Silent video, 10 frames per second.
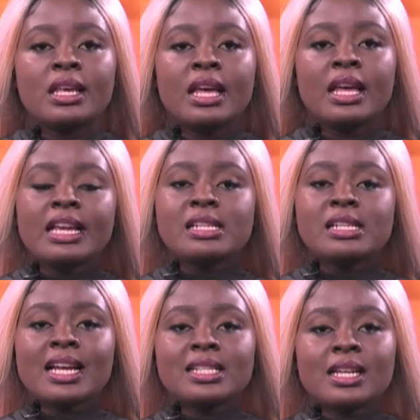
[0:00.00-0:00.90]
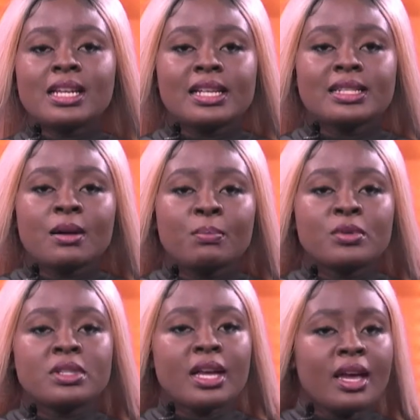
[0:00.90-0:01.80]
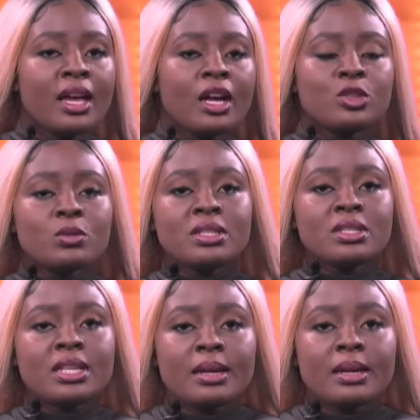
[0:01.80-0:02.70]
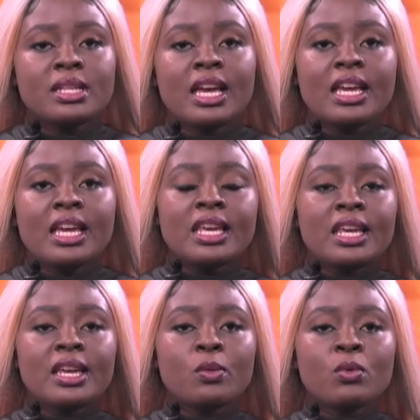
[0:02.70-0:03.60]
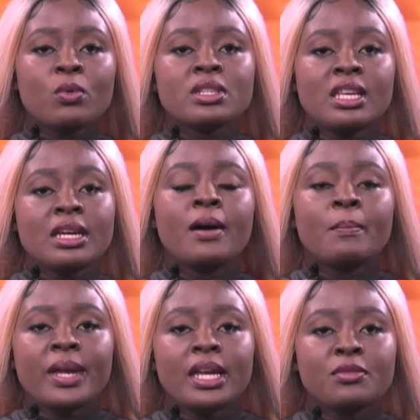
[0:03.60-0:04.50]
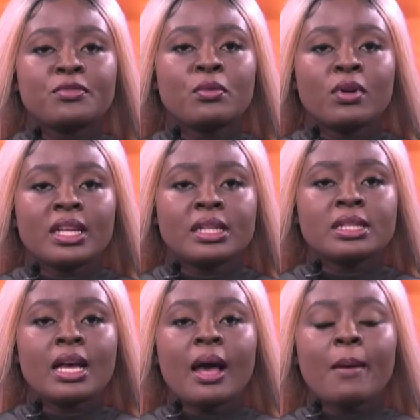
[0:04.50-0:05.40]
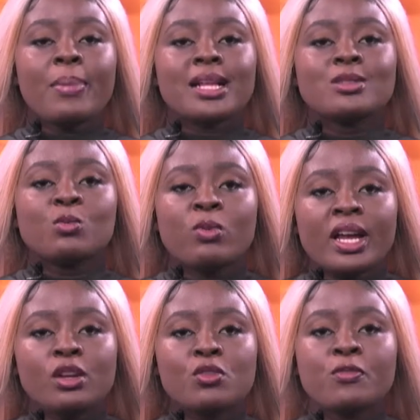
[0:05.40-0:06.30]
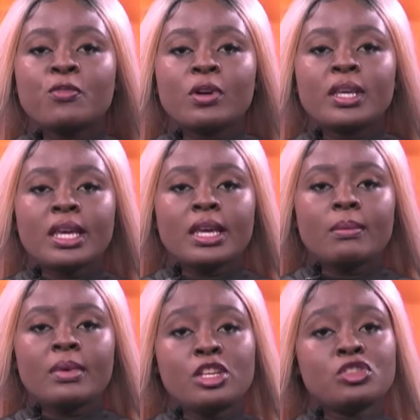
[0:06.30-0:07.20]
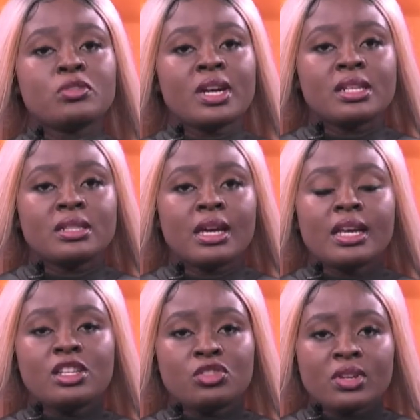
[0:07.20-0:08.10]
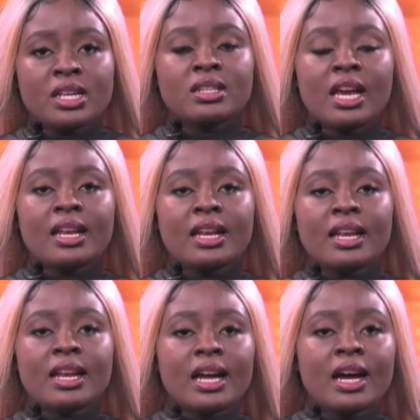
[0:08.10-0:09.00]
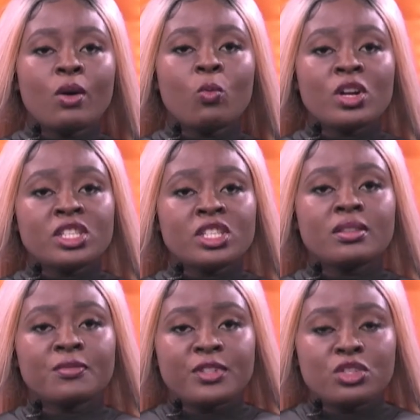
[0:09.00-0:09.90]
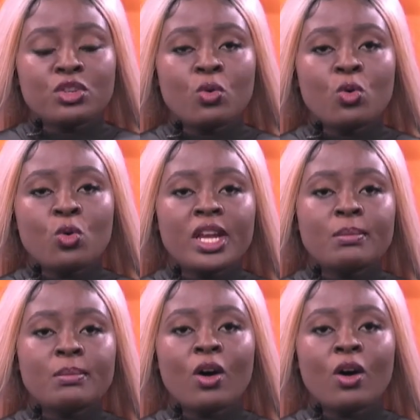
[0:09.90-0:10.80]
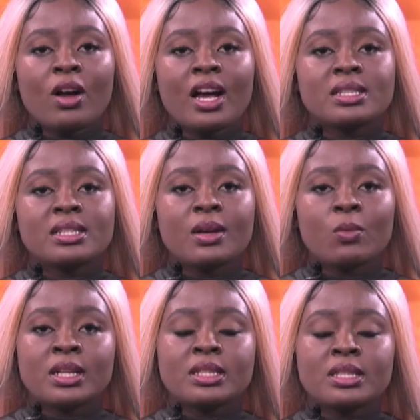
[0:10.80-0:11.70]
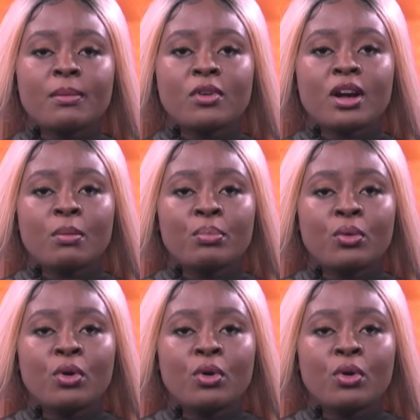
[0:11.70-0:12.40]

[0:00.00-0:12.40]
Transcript: He cited an example, say, those times he campaigned for Rollins, but when Kofo came, he stressed. Now, watching the video, Ukwenima Oka say one time crampo